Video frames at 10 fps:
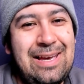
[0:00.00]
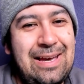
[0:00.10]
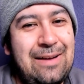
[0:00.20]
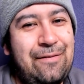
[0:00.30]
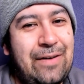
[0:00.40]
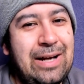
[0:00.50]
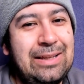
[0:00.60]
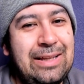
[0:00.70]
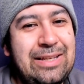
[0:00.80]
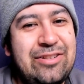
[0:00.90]
And
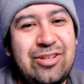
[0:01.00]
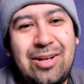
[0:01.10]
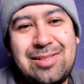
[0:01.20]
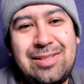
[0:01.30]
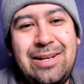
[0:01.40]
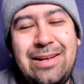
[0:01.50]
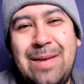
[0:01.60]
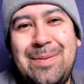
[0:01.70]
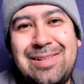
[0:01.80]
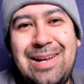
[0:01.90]
finally, Johnston and
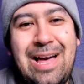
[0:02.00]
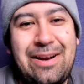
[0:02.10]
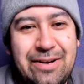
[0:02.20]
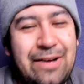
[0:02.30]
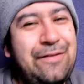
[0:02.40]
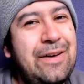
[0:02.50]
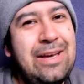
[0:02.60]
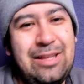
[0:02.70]
Edmondson had enough.